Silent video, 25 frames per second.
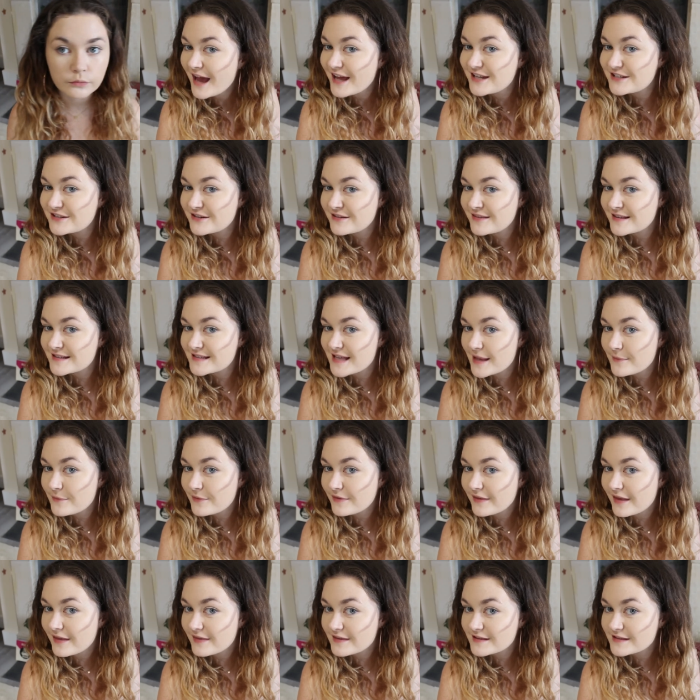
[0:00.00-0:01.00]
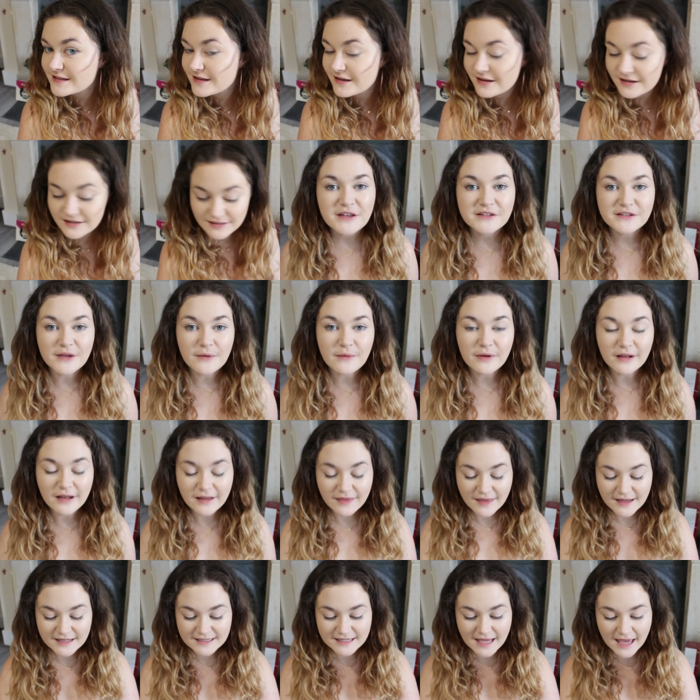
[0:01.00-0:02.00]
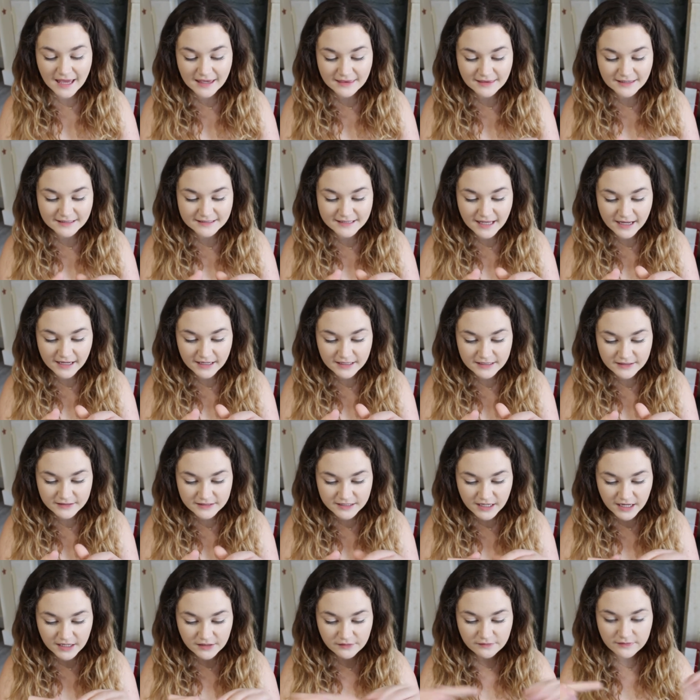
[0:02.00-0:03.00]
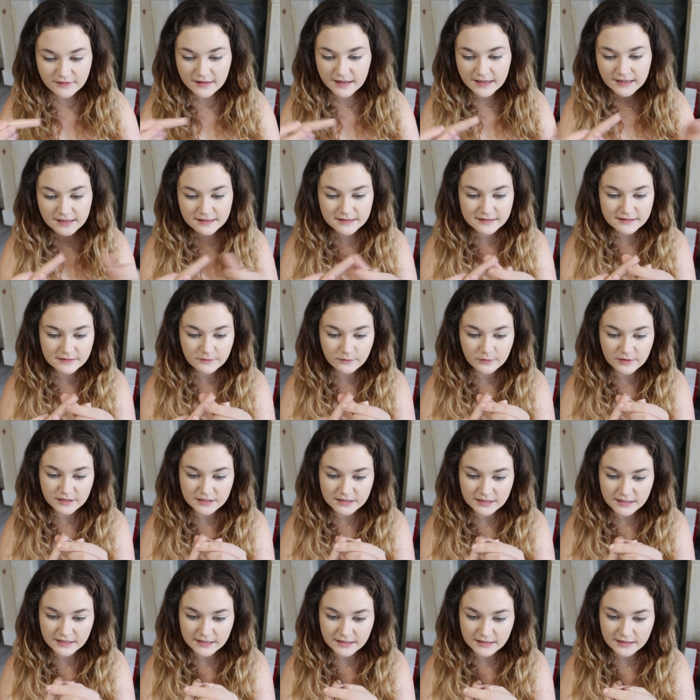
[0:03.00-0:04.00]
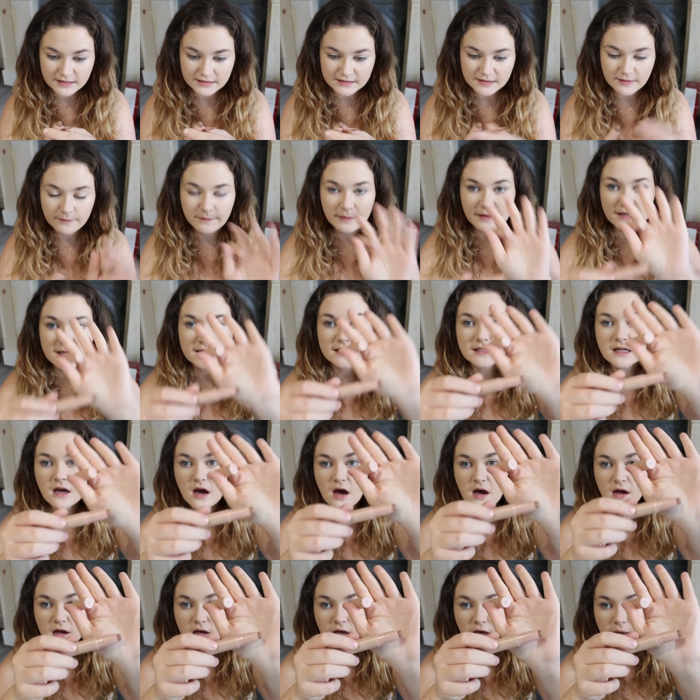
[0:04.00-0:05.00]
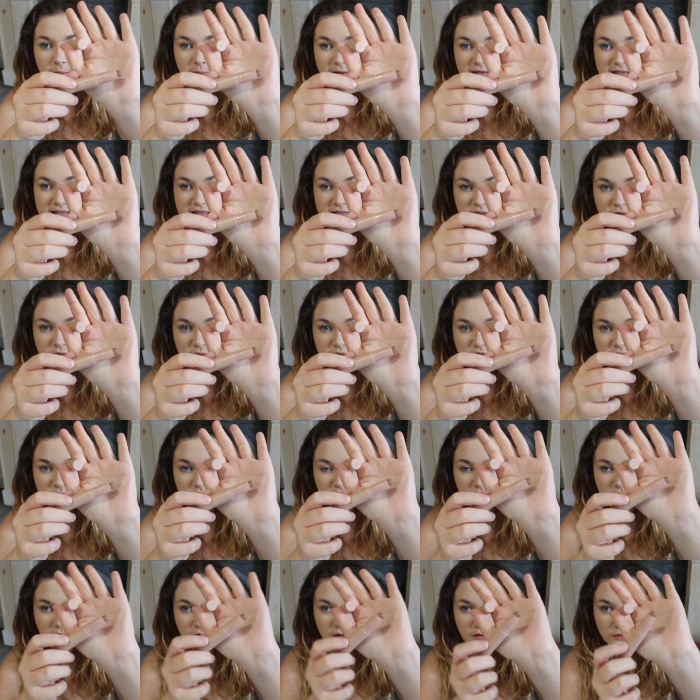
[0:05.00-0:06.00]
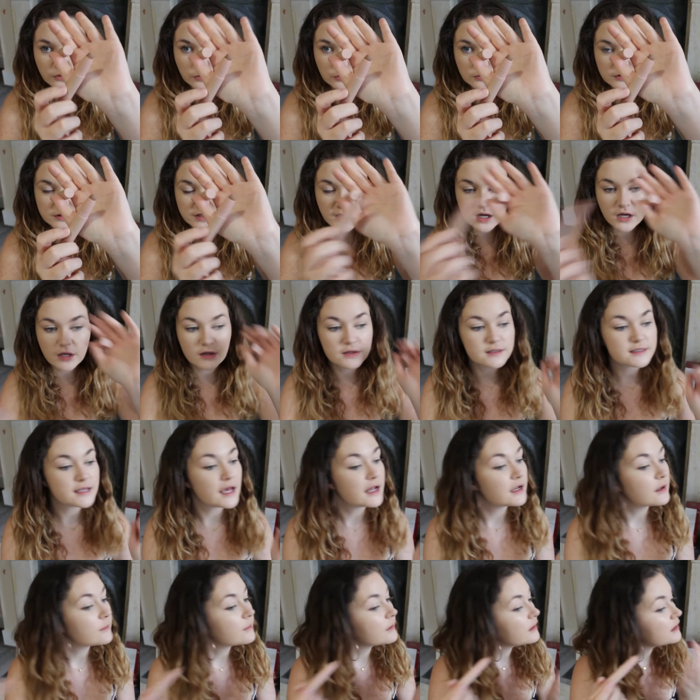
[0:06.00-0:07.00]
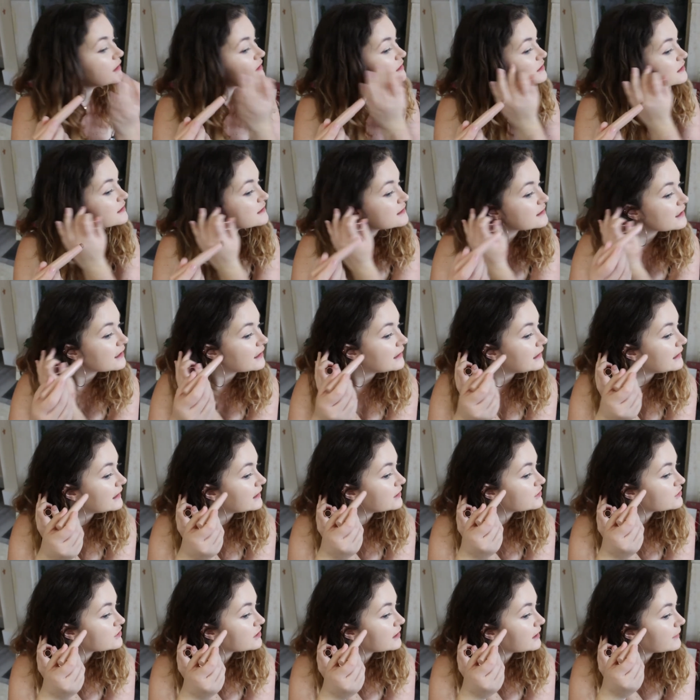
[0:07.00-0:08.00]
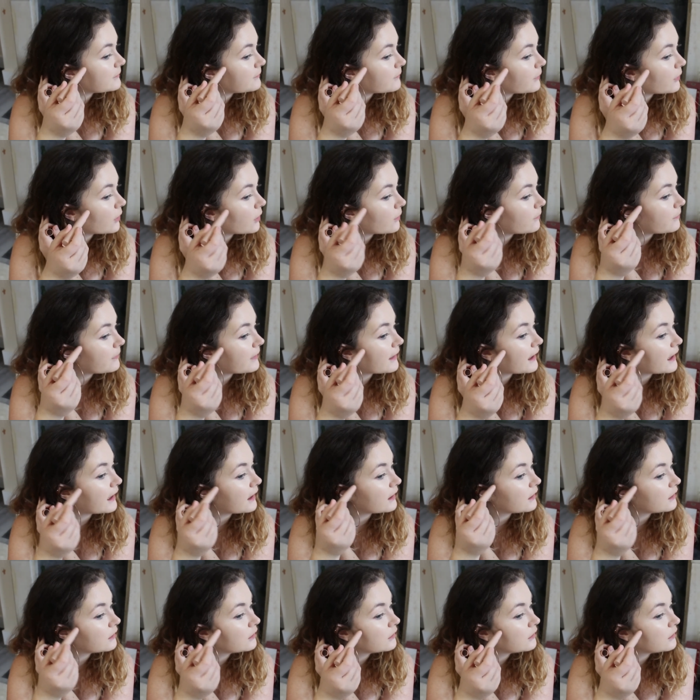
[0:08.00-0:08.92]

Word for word: and doing the same on the other side. So I'm going to then take the second shade on this, which is a bit darker but still cool toned, and I'm going to just literally pop that